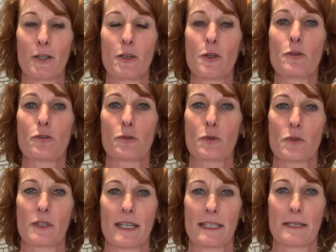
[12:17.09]
neutral
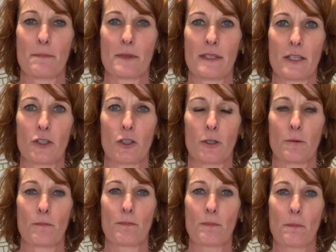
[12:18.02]
seated position.
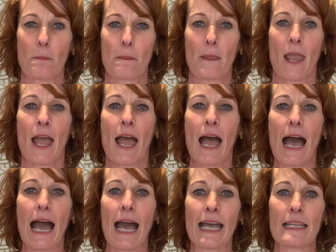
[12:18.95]

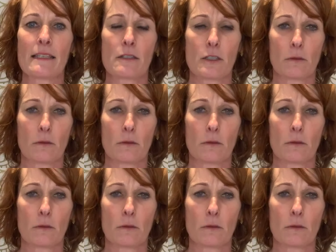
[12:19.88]
And